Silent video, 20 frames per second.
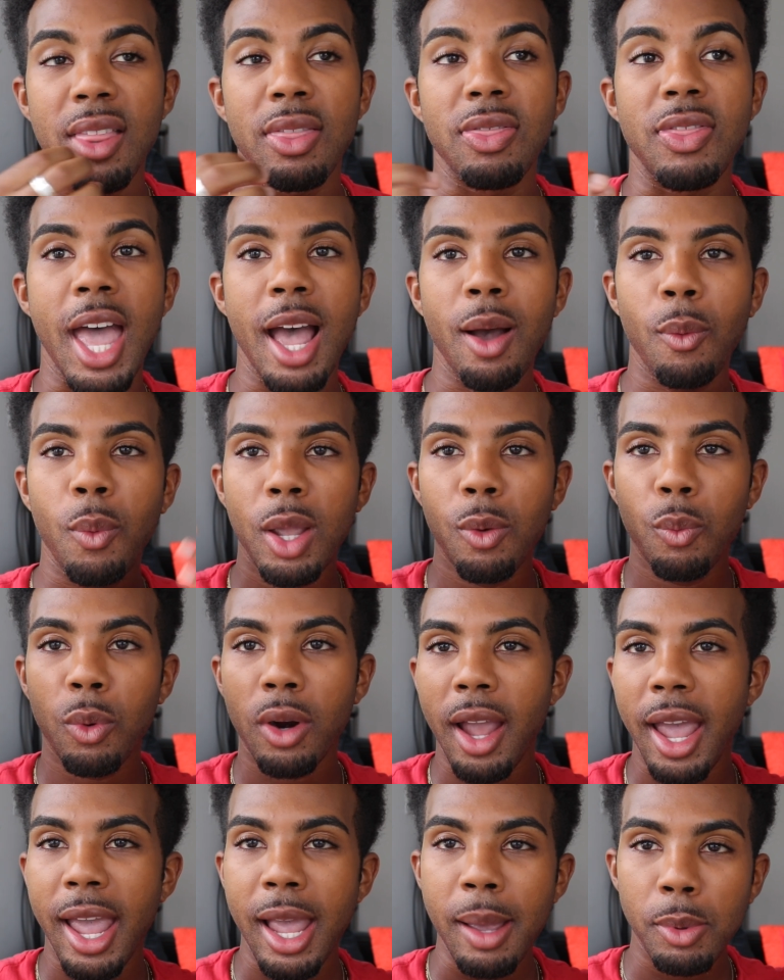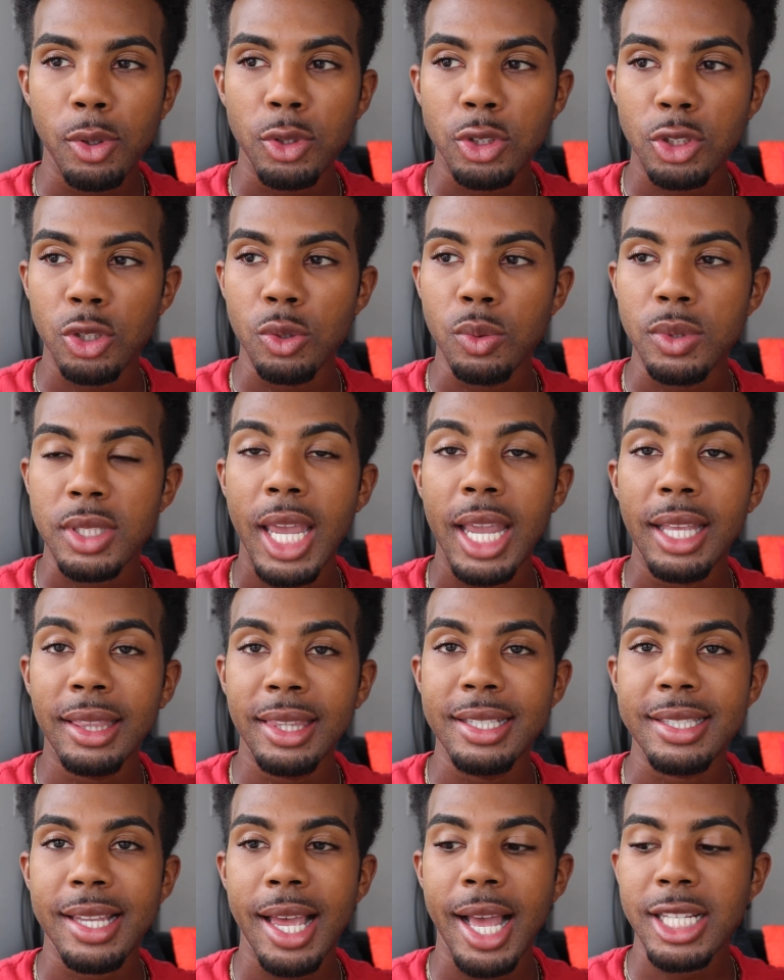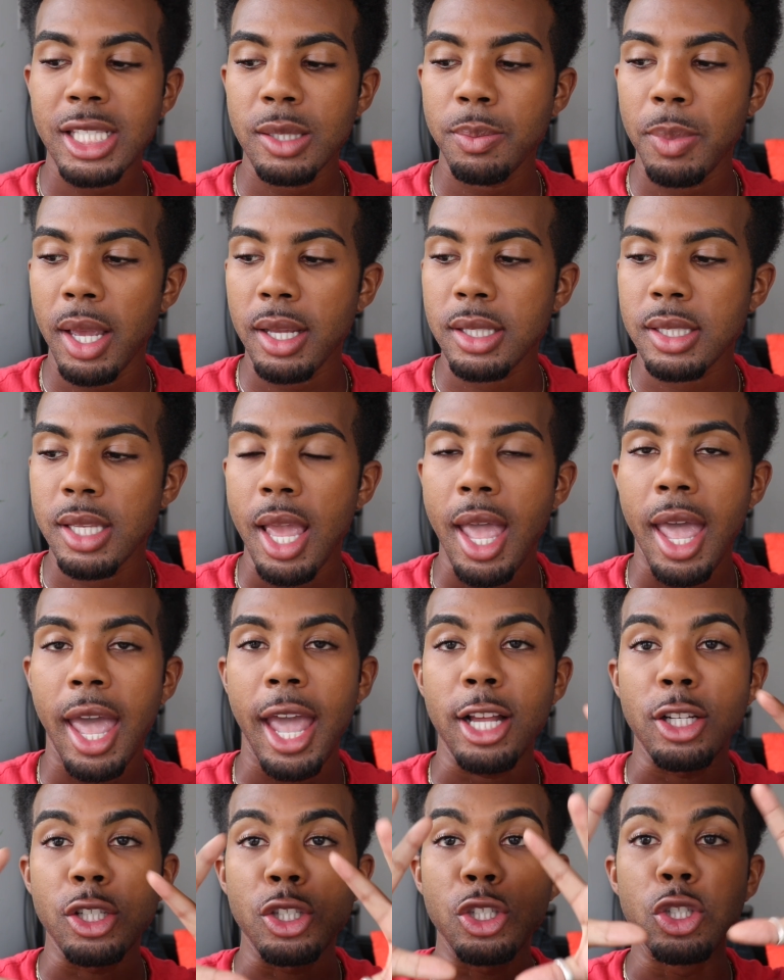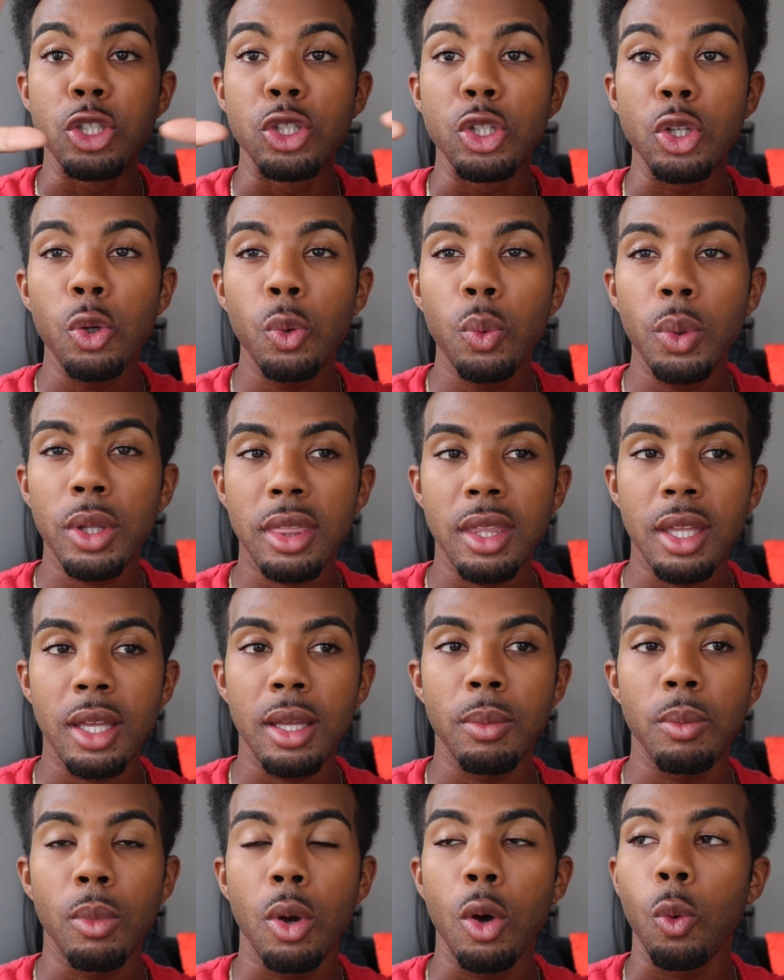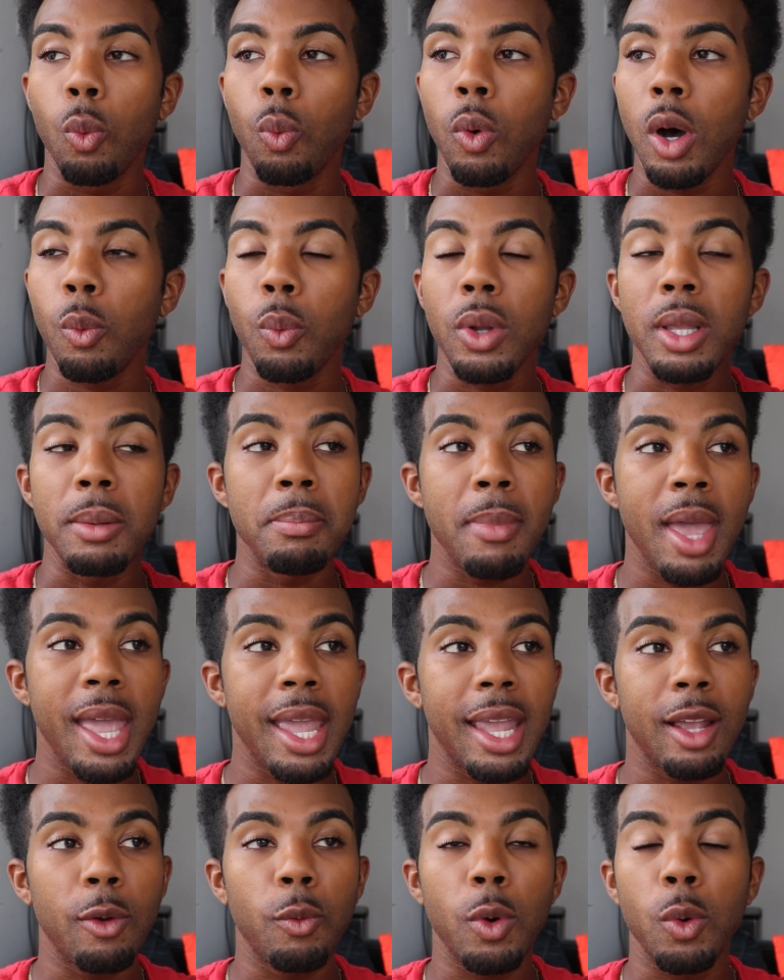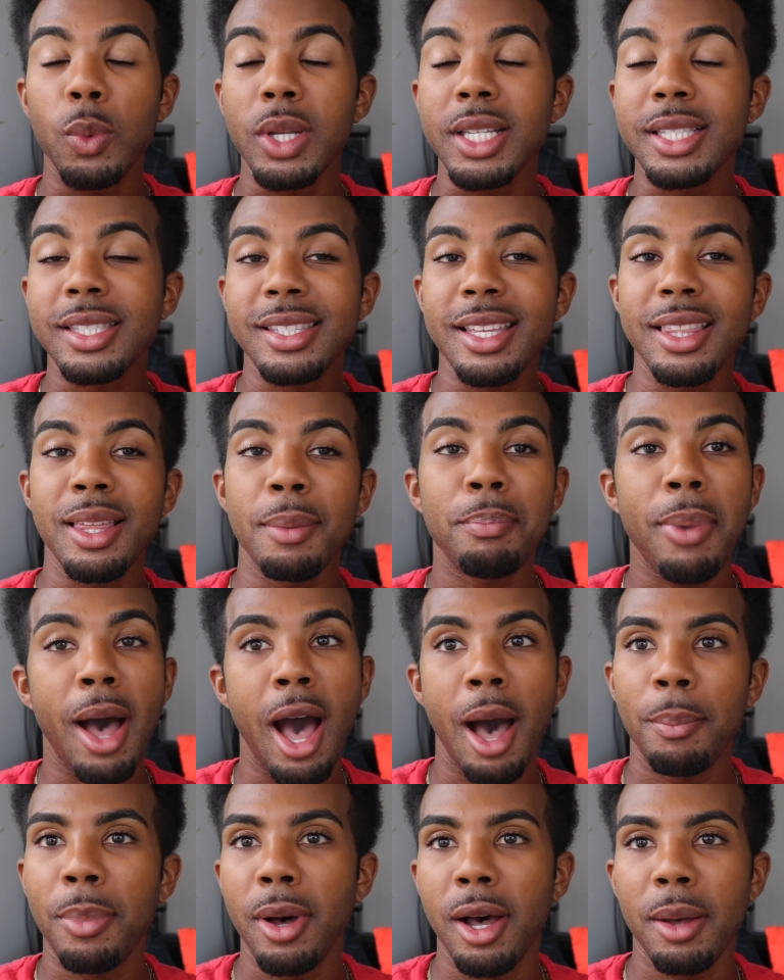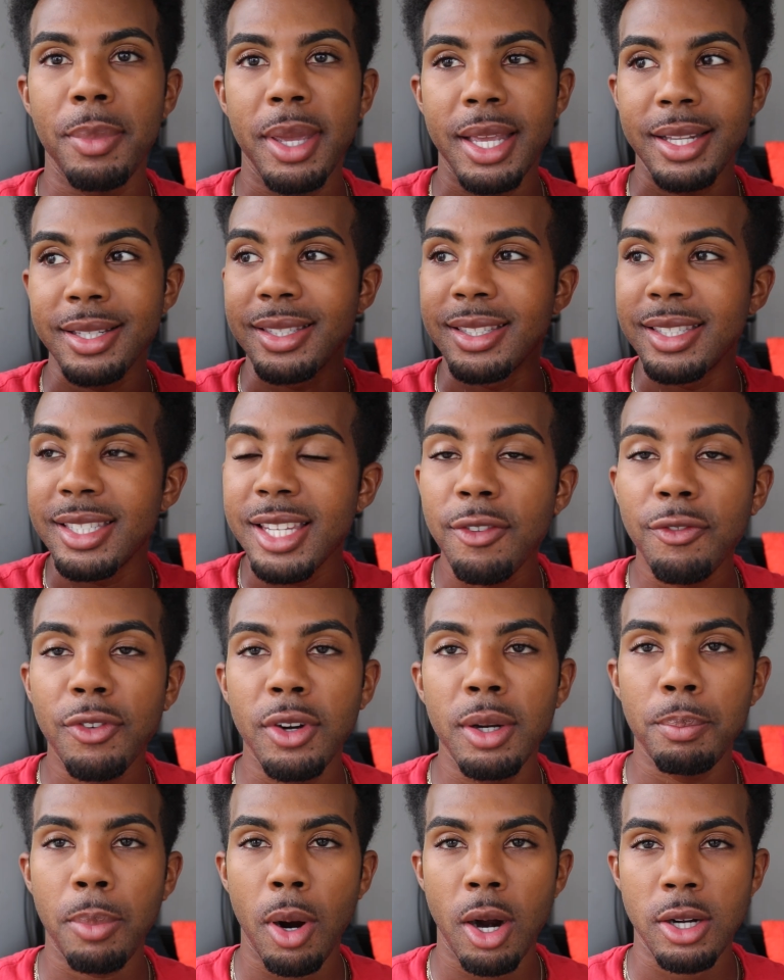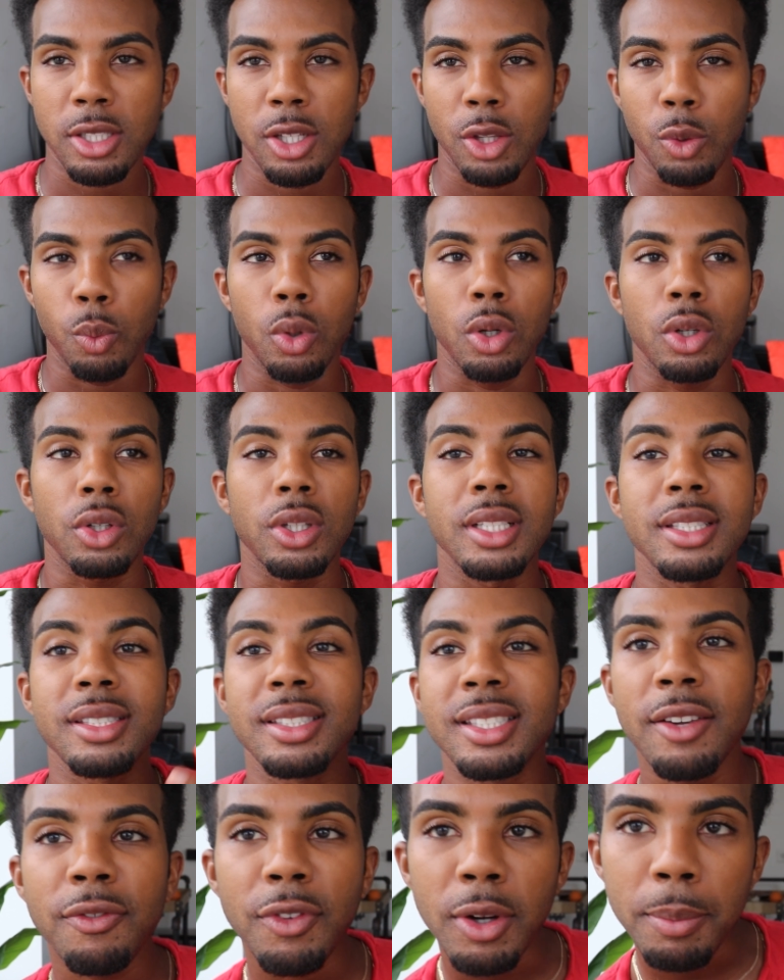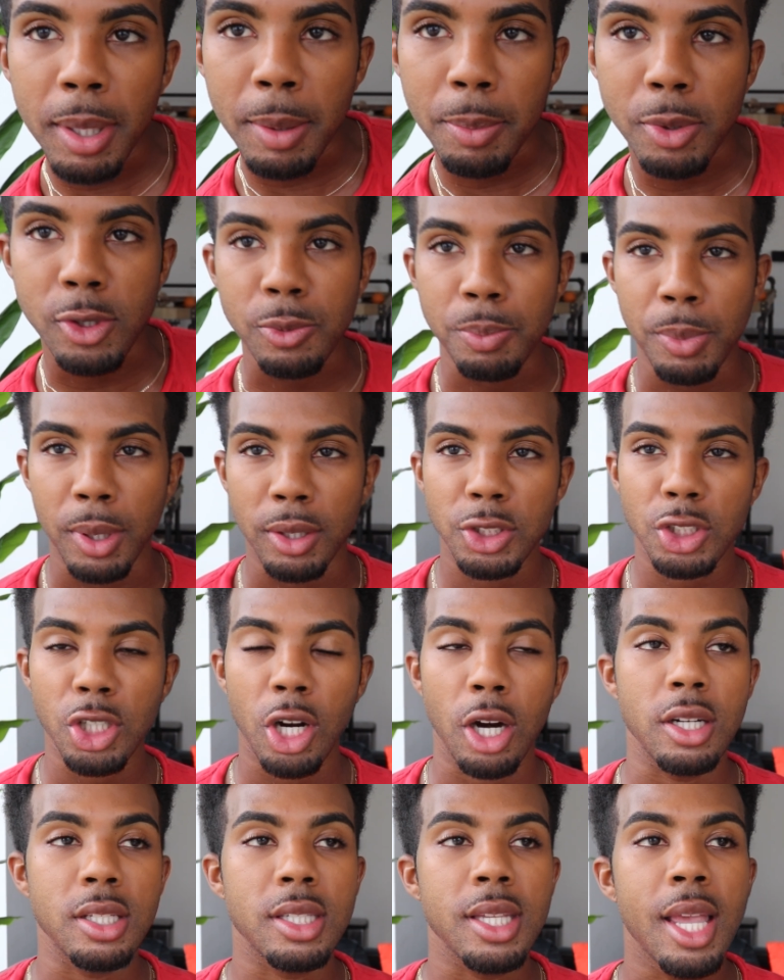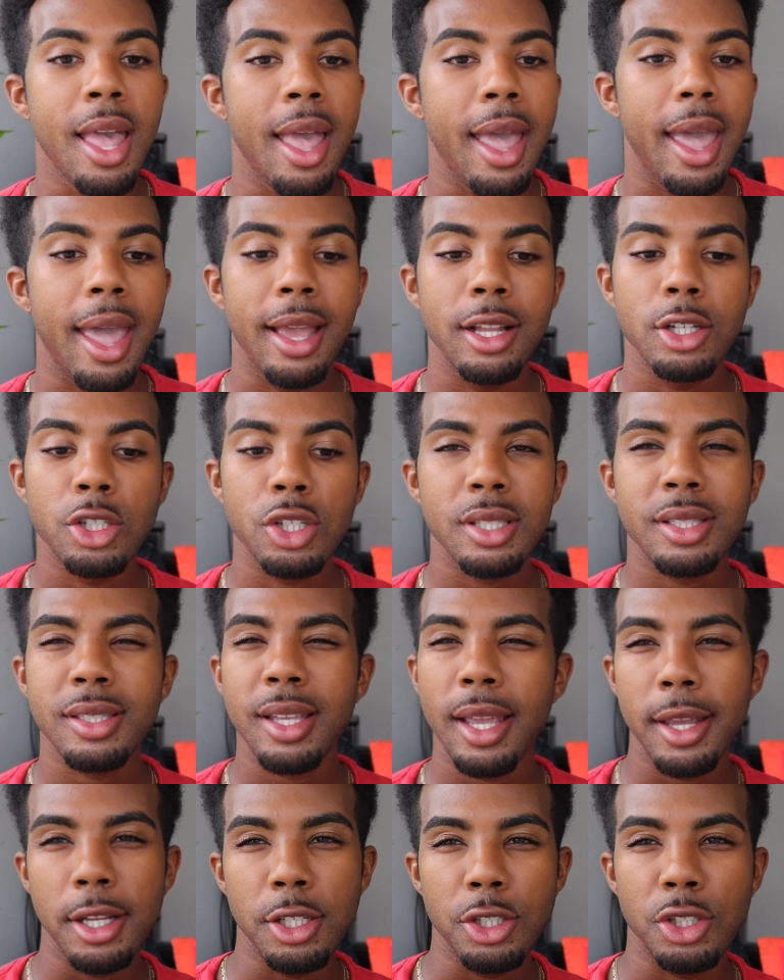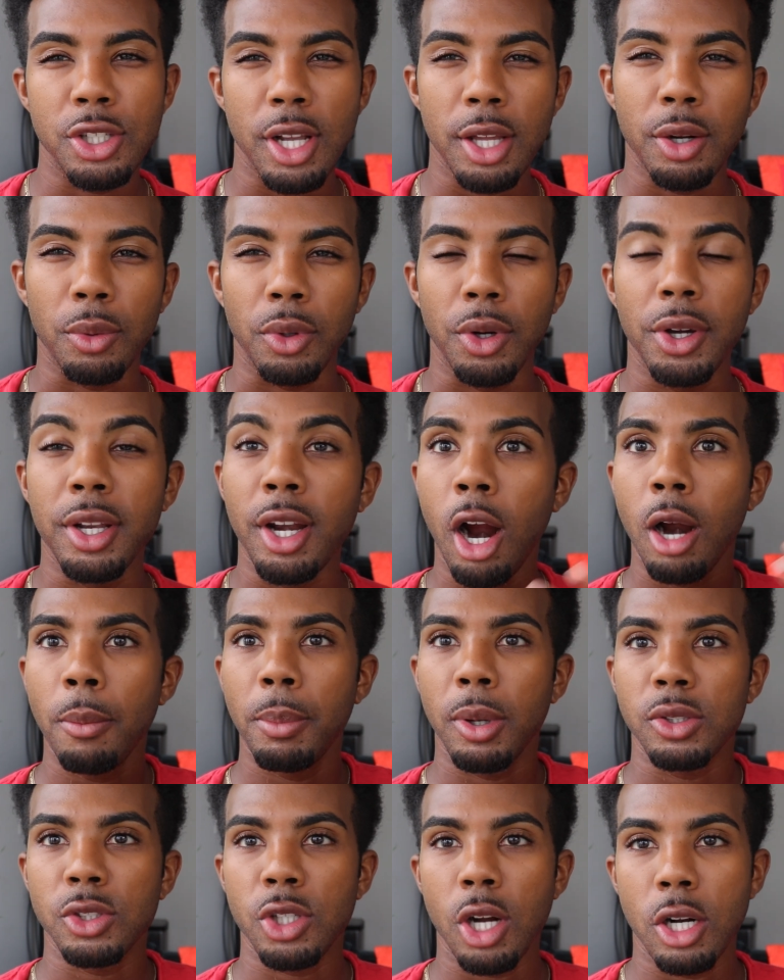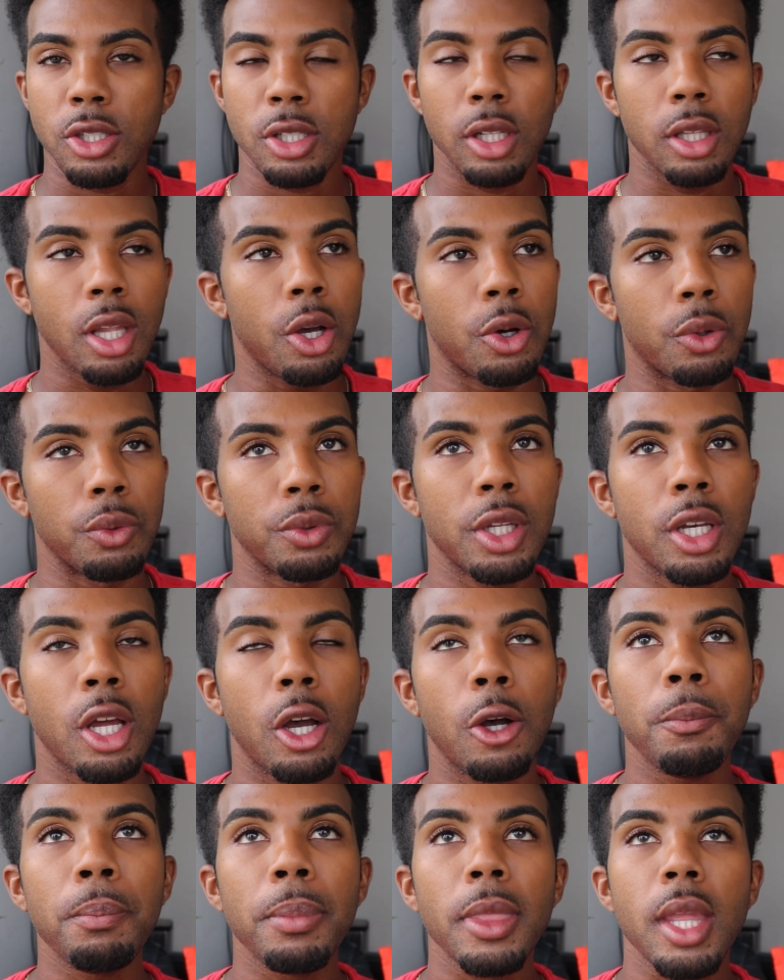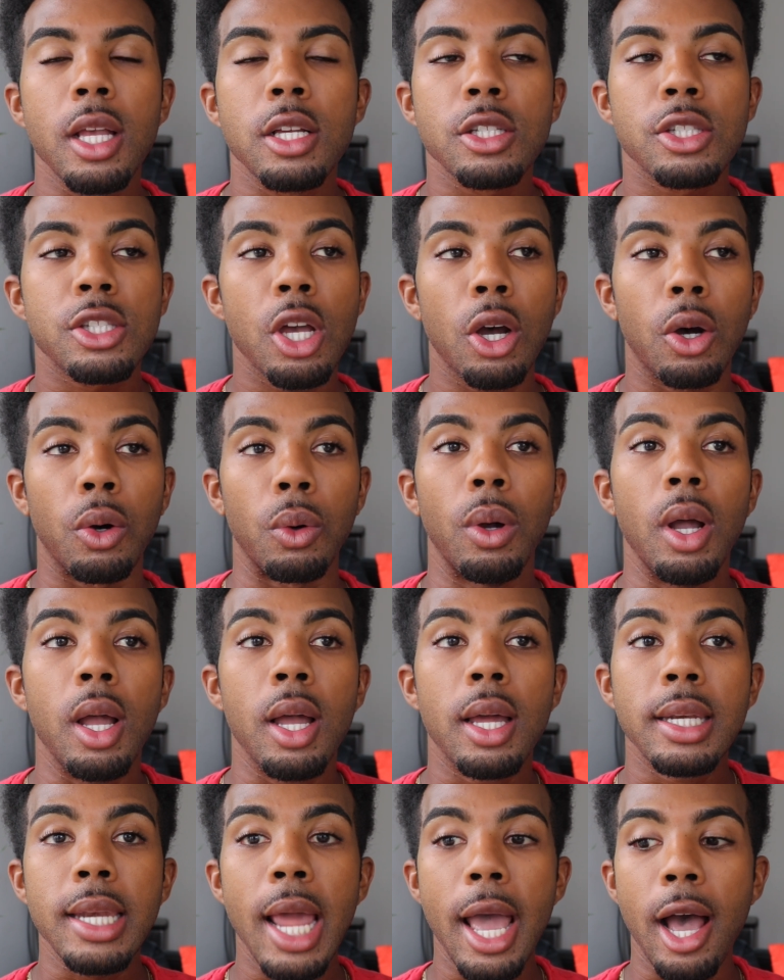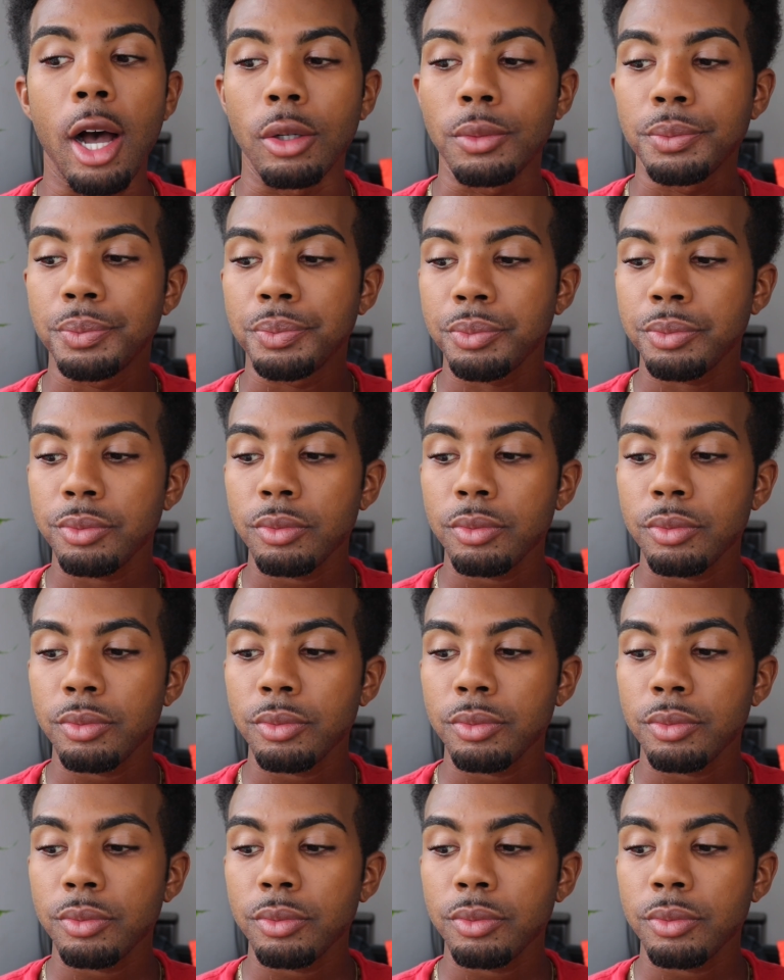That way we're able to take these aspects and do with them what we may when we see them pop up in different parts of the world, in different people's birth charts, and just in general, in our birth charts alone, you know? So now,